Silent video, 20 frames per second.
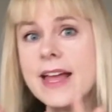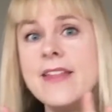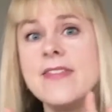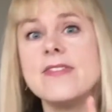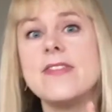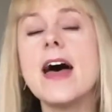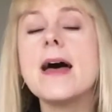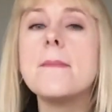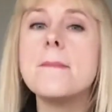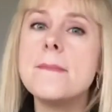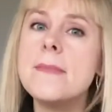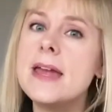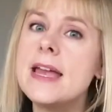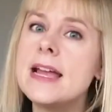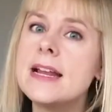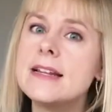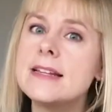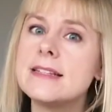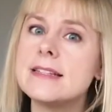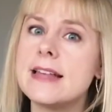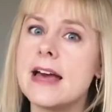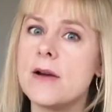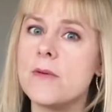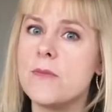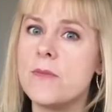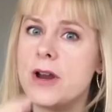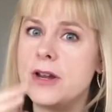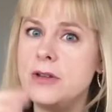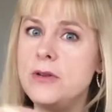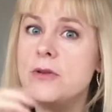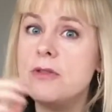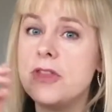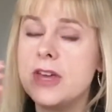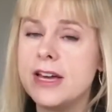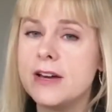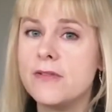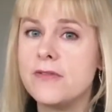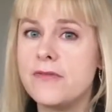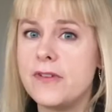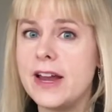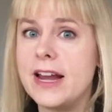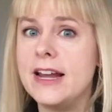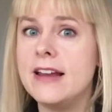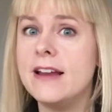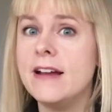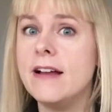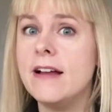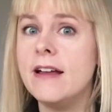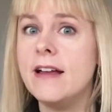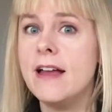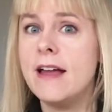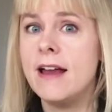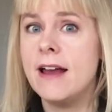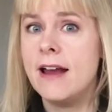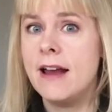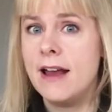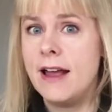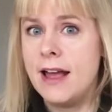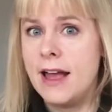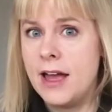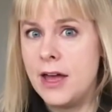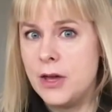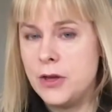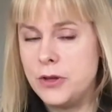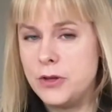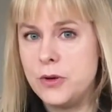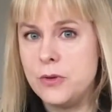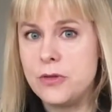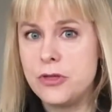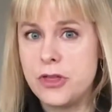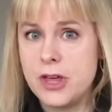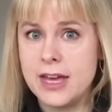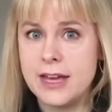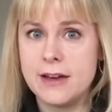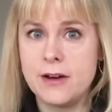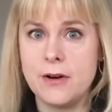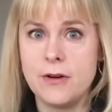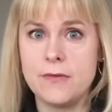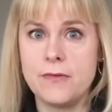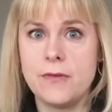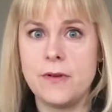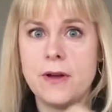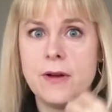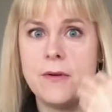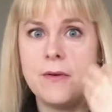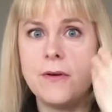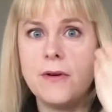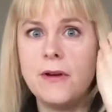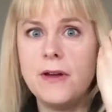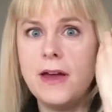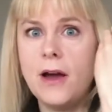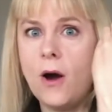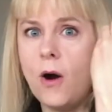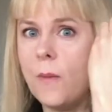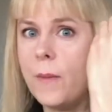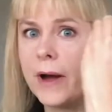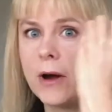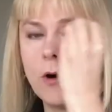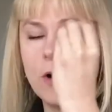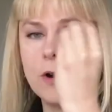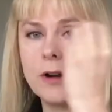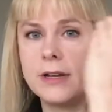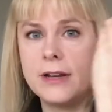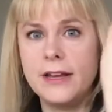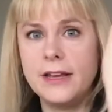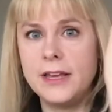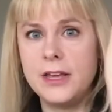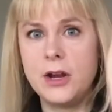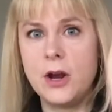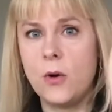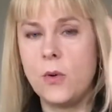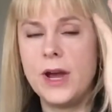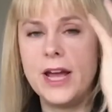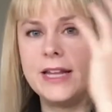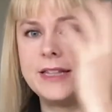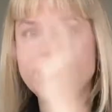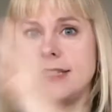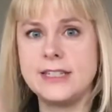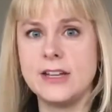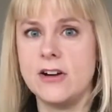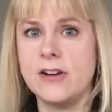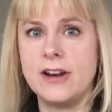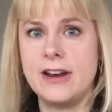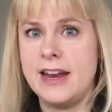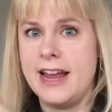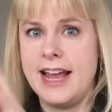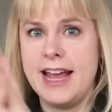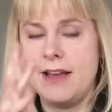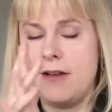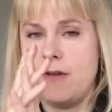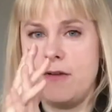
That means that when you think of failure, you think of, oh my God, it's done.